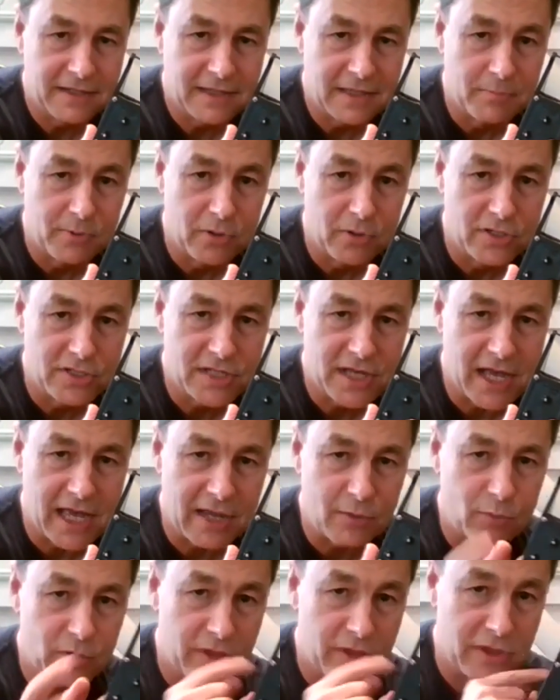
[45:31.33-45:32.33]
the
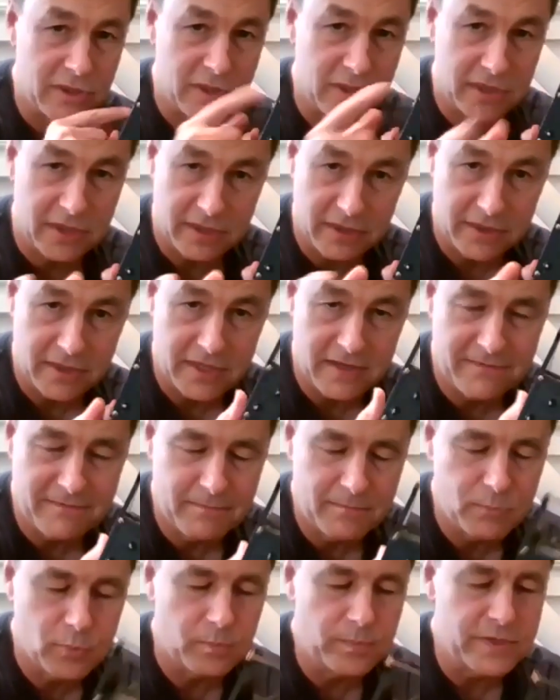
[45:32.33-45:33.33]
bullseye with the,
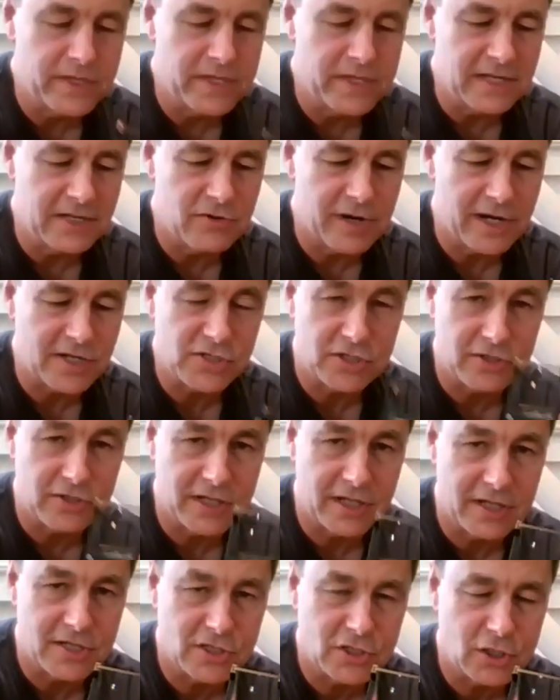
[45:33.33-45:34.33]
the direction your
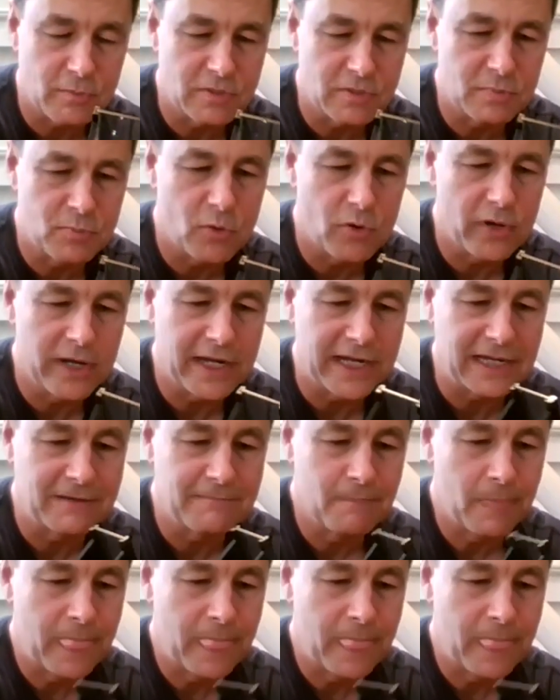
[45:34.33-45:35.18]
telescope's pointing.